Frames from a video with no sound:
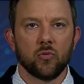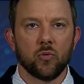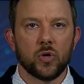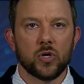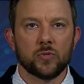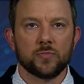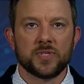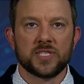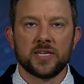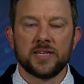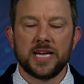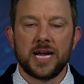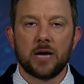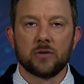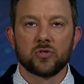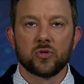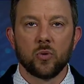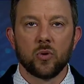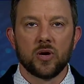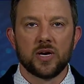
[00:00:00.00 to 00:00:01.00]
groups in the
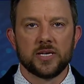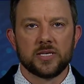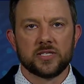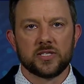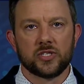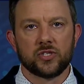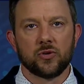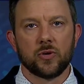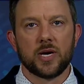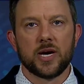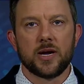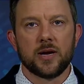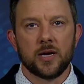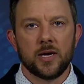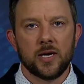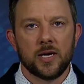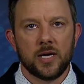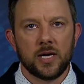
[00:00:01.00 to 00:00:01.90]
outdoor industry.